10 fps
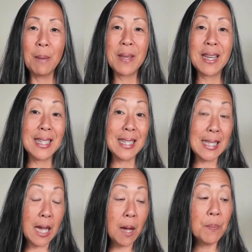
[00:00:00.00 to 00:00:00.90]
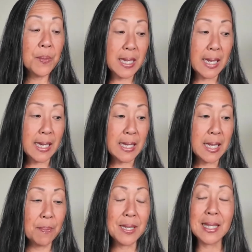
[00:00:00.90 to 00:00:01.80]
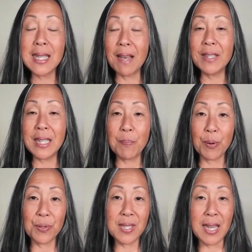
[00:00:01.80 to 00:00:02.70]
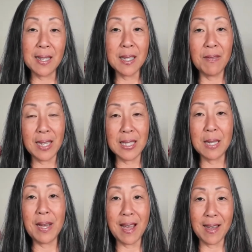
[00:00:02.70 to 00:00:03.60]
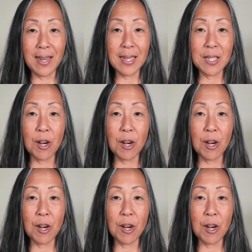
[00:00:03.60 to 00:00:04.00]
Because in some studies, up to 70% of antibiotics